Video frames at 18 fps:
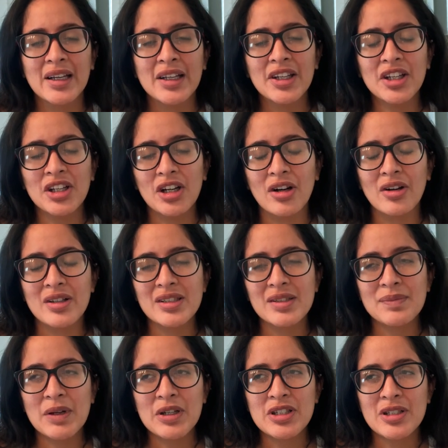you know,
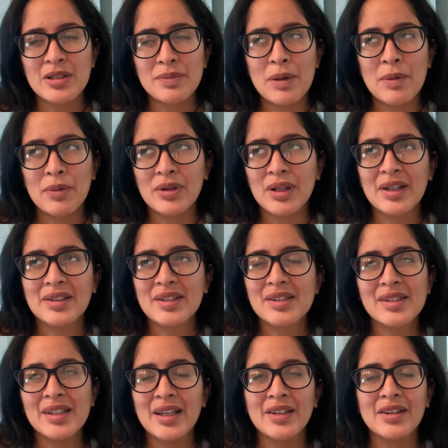as much as people like to
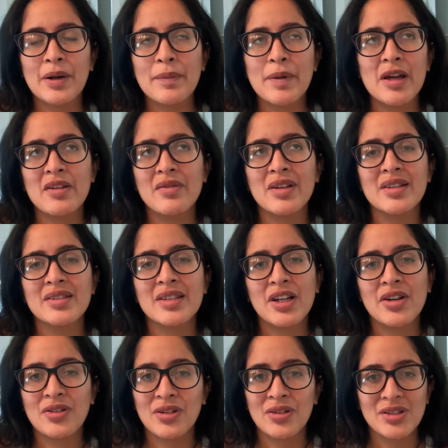say they're babies,
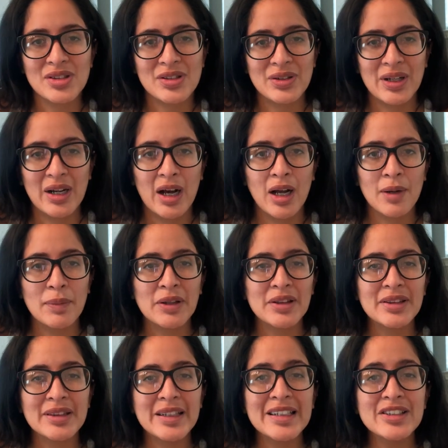they don't know what's going on,
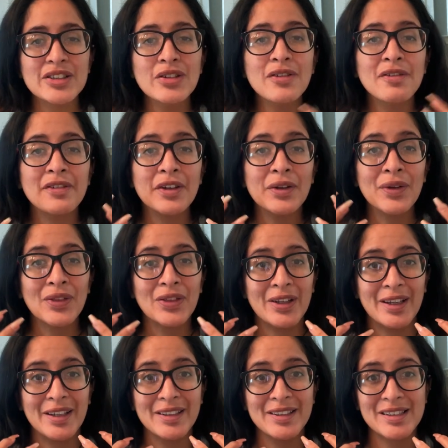but they do feel
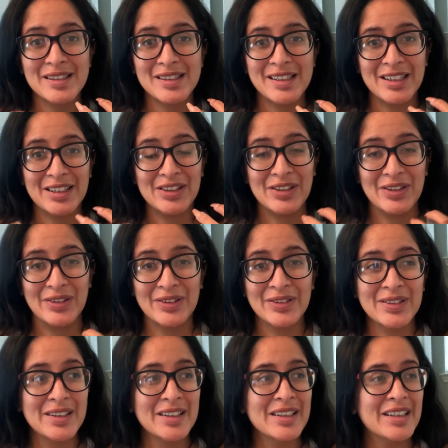things, they do.